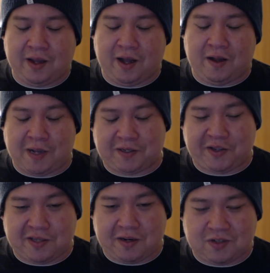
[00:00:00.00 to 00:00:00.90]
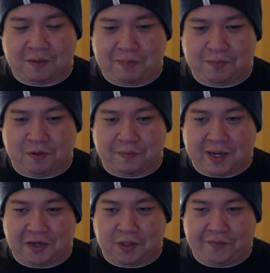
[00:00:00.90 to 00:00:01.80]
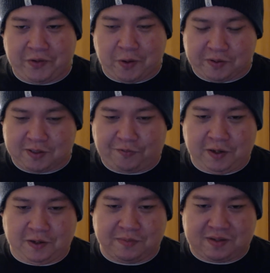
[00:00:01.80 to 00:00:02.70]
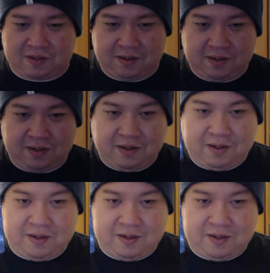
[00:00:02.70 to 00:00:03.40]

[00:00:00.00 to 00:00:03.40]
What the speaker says: not to the extent of some people, but I do love Nolan's films,